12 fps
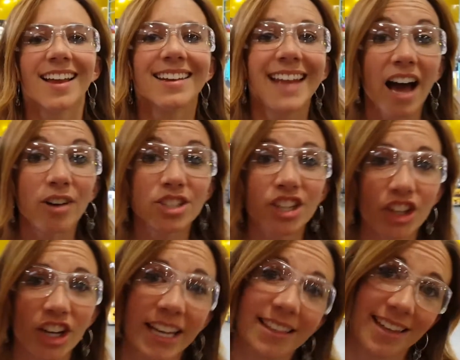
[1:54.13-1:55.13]
Now to
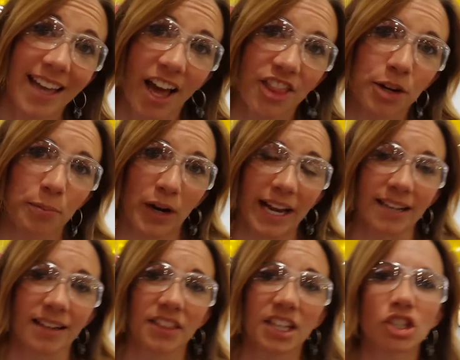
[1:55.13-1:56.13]
look at the other brand.
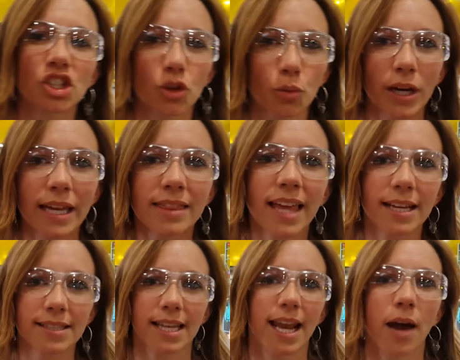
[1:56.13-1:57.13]
There's three
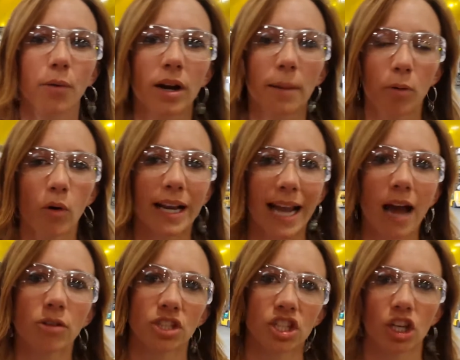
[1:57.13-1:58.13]
things that I want to point
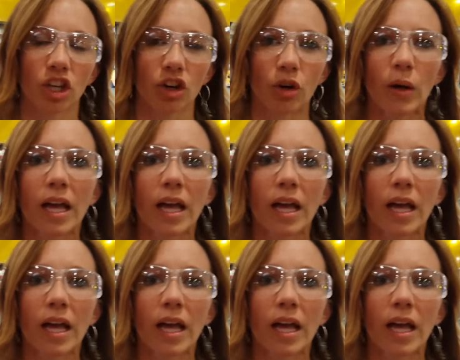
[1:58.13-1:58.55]
out to you